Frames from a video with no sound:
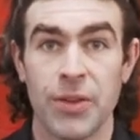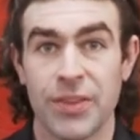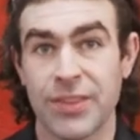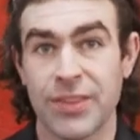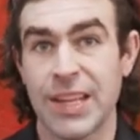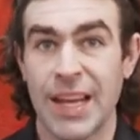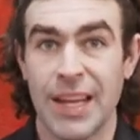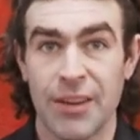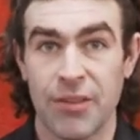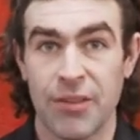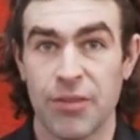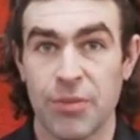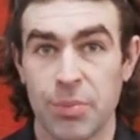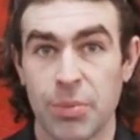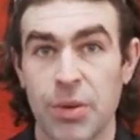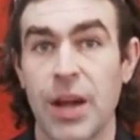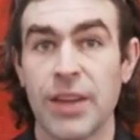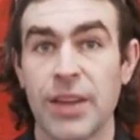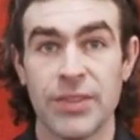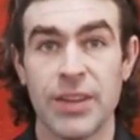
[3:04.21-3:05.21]
this kind of
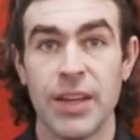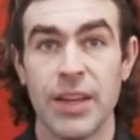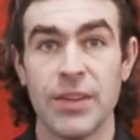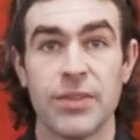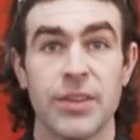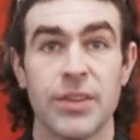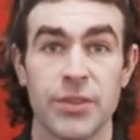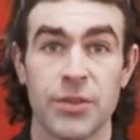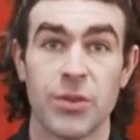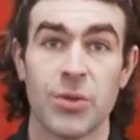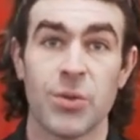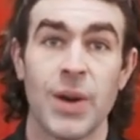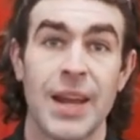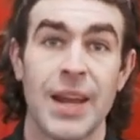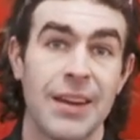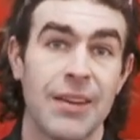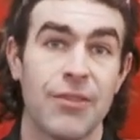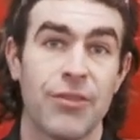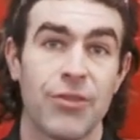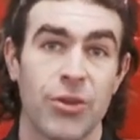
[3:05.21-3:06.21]
process is
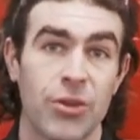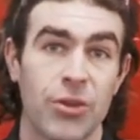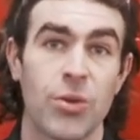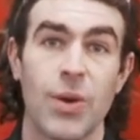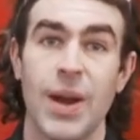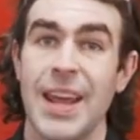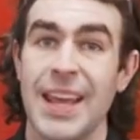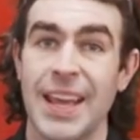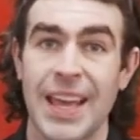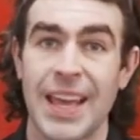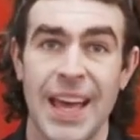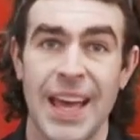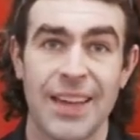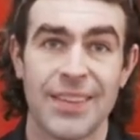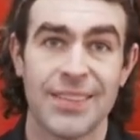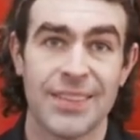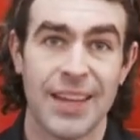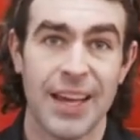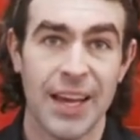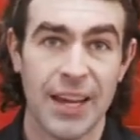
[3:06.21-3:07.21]
great for gray
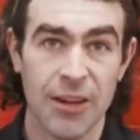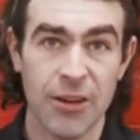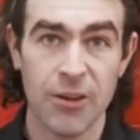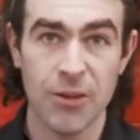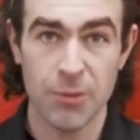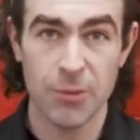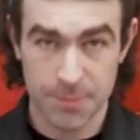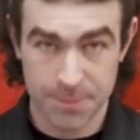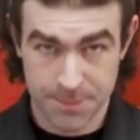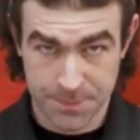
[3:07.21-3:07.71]
cast iron